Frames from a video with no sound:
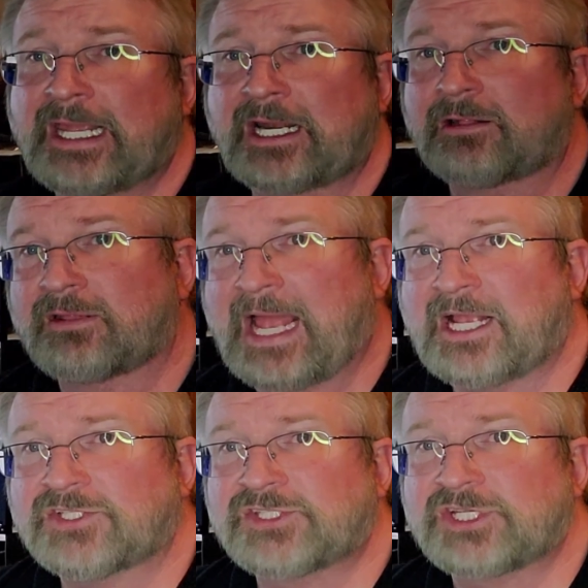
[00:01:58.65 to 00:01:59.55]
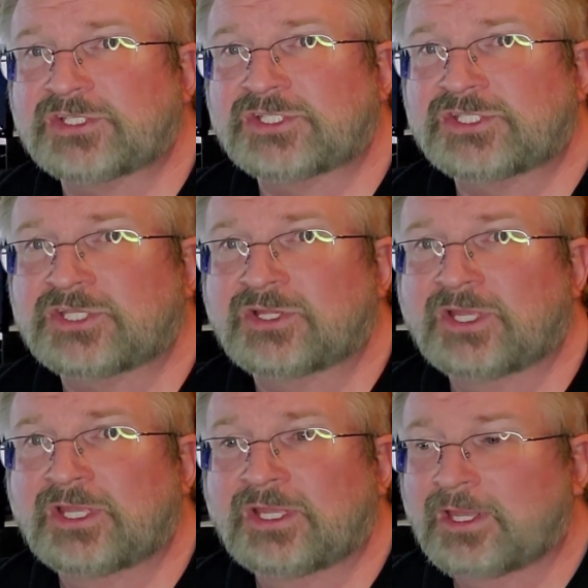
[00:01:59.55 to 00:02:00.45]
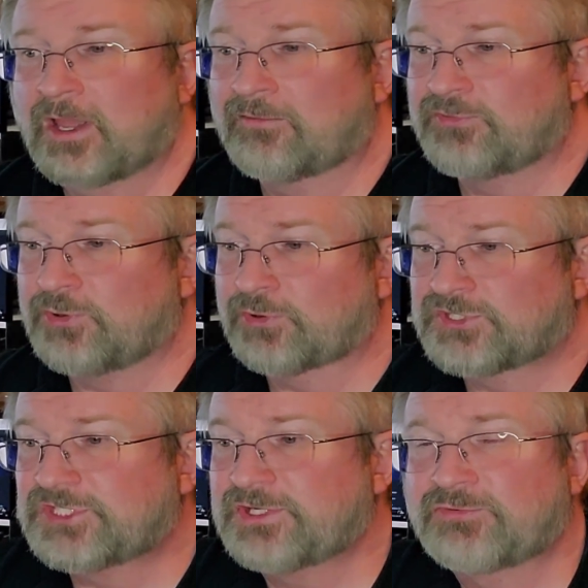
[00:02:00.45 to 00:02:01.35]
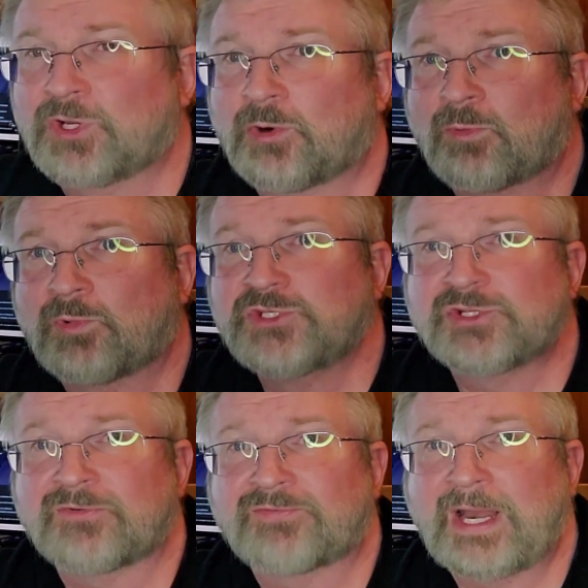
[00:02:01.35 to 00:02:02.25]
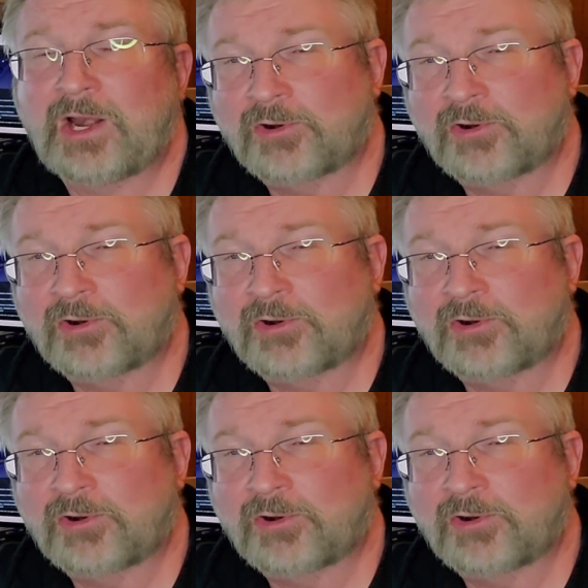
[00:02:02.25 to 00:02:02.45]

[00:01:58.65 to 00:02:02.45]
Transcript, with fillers: and the last 6 of your serial, which you can find